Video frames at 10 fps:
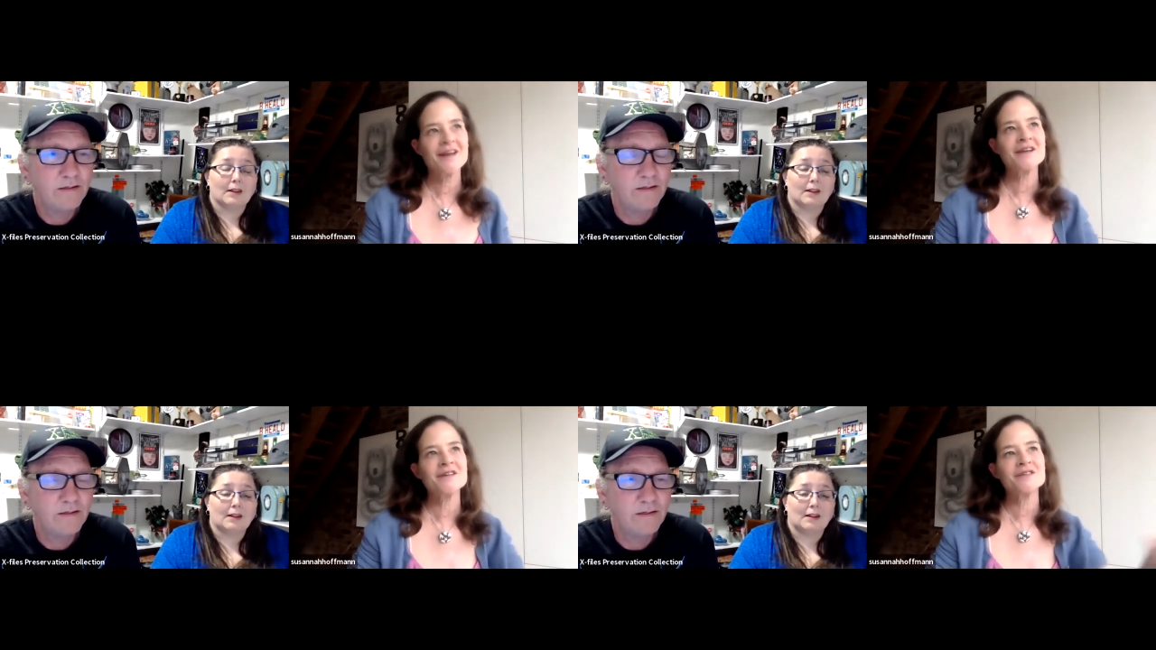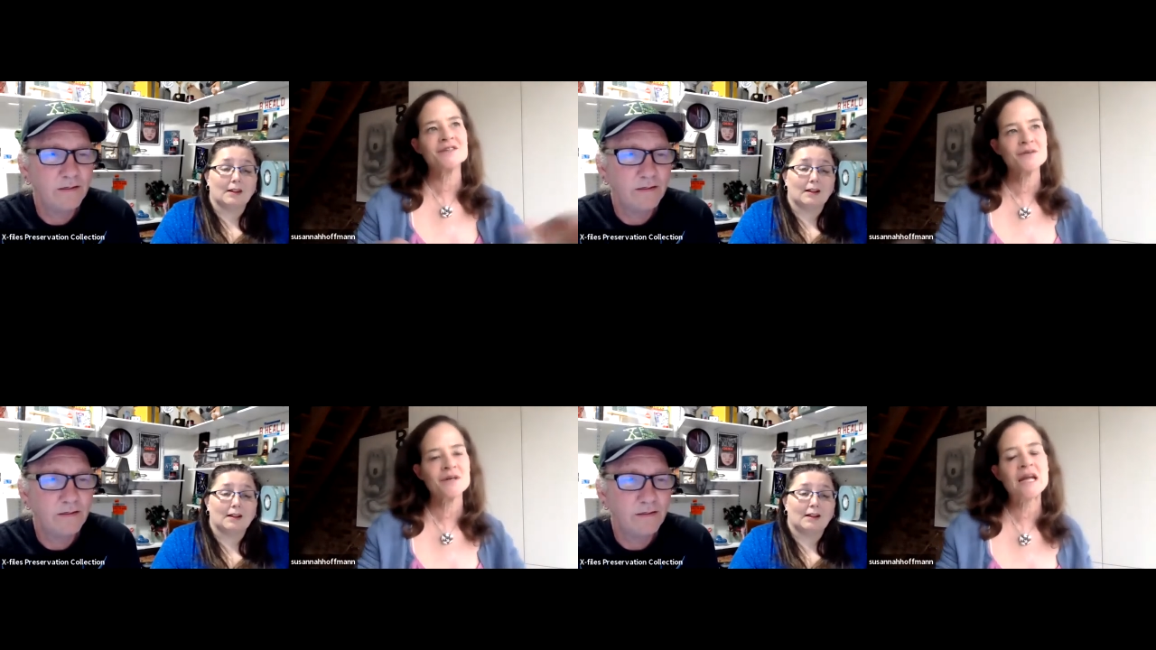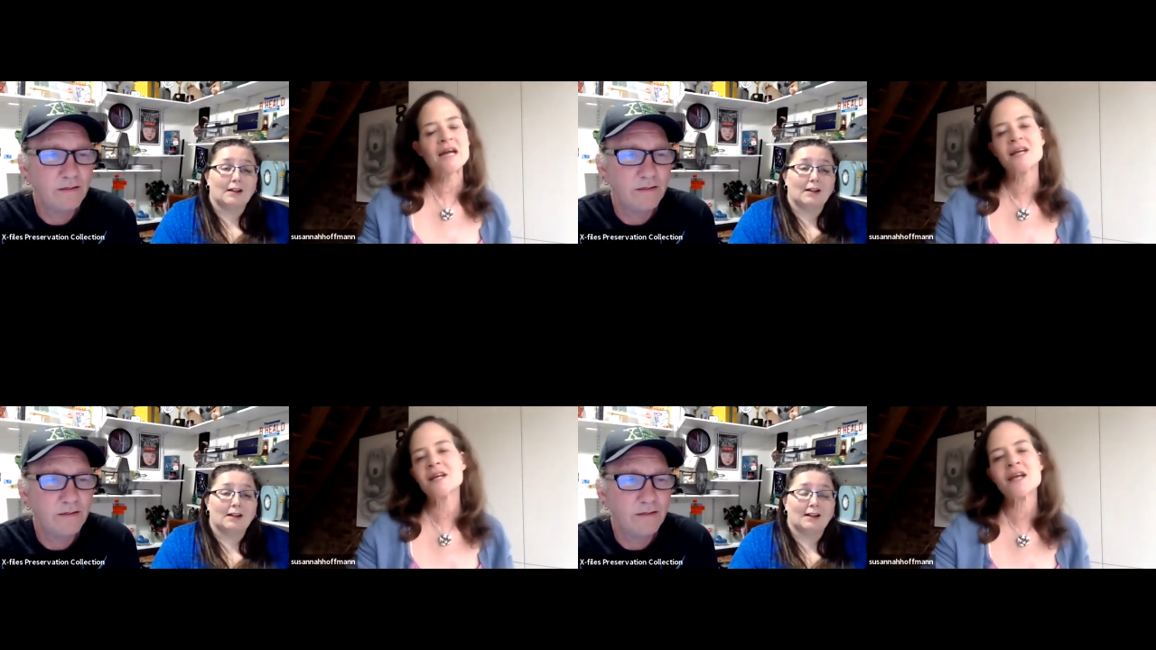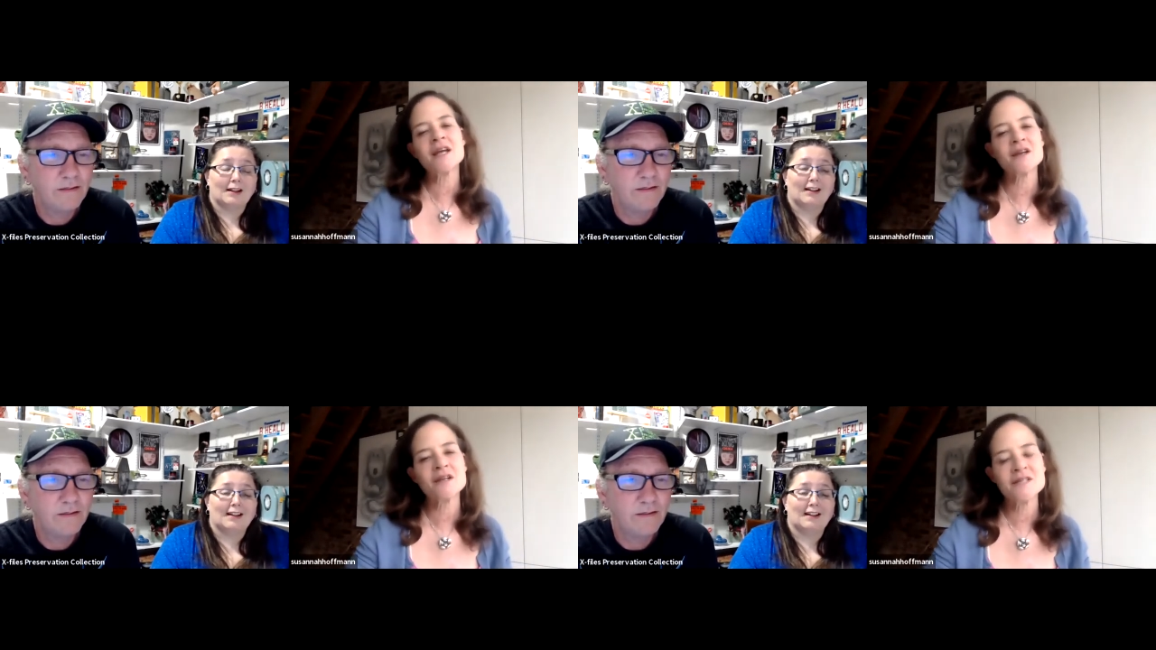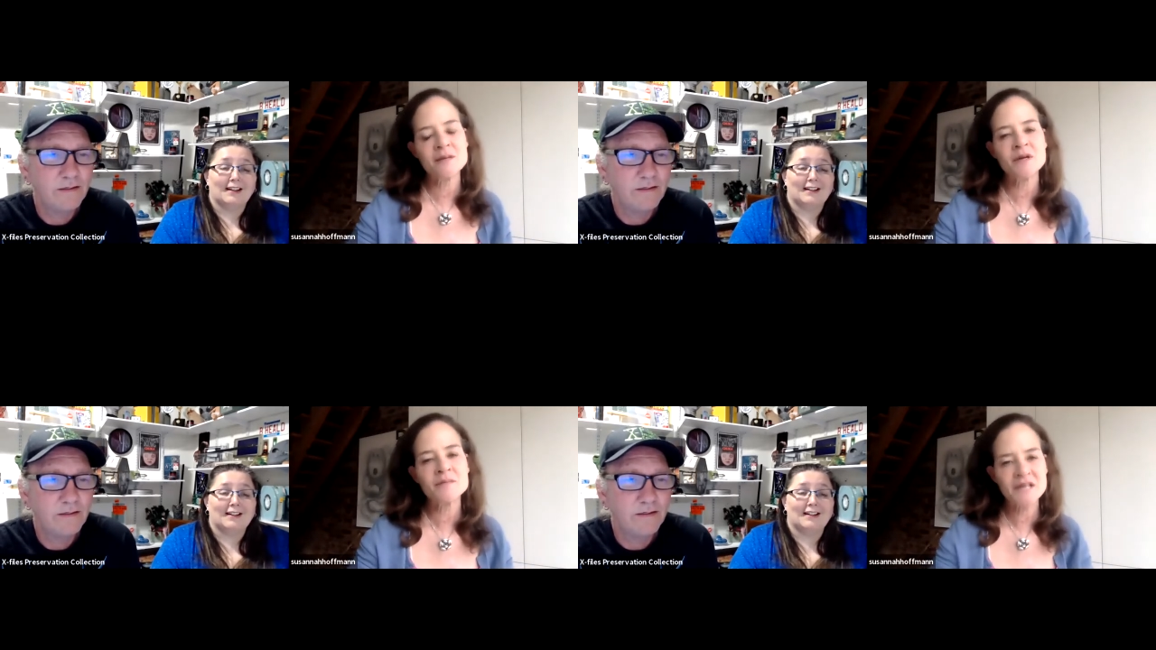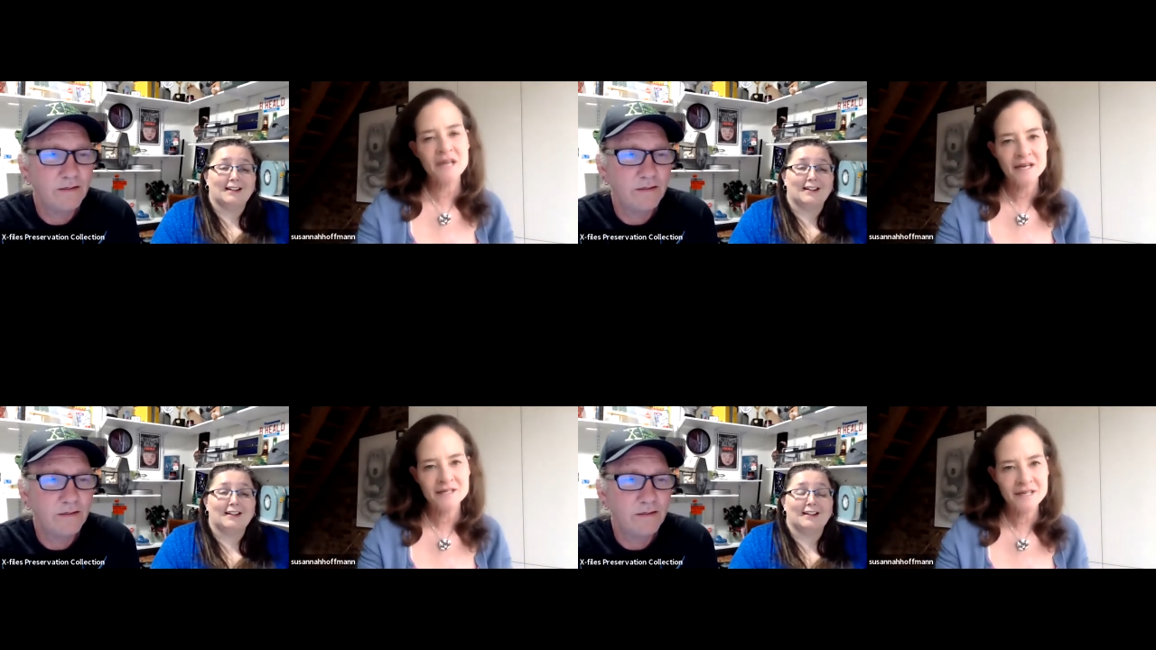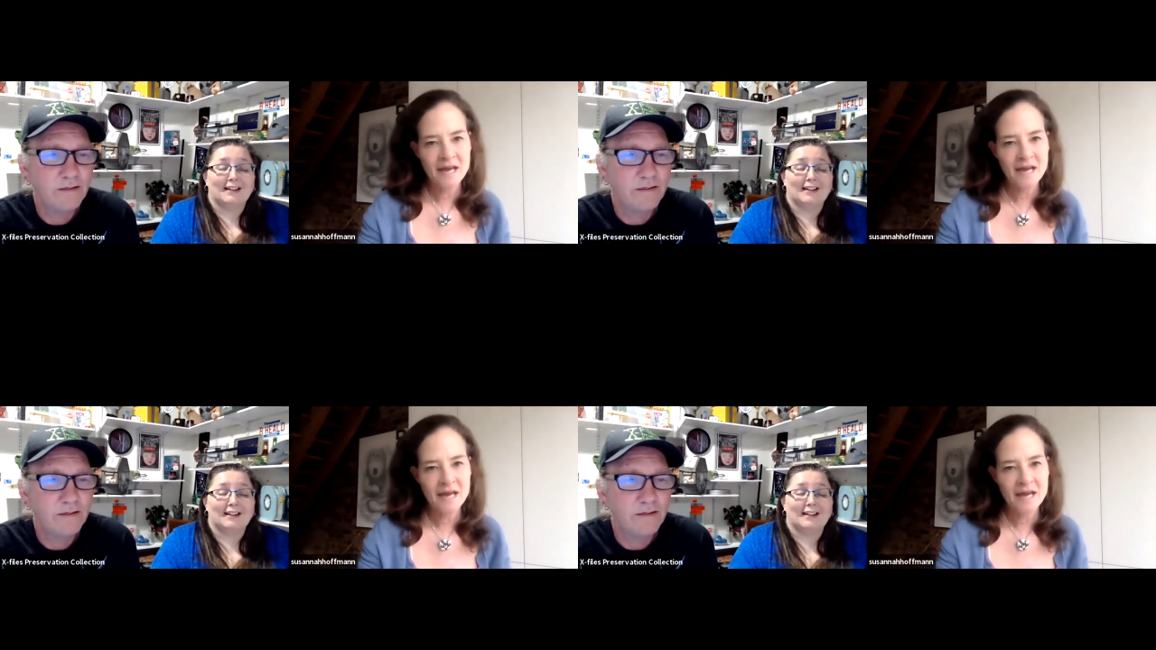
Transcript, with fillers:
Speaker 1: can do yeah it, it sometimes they cast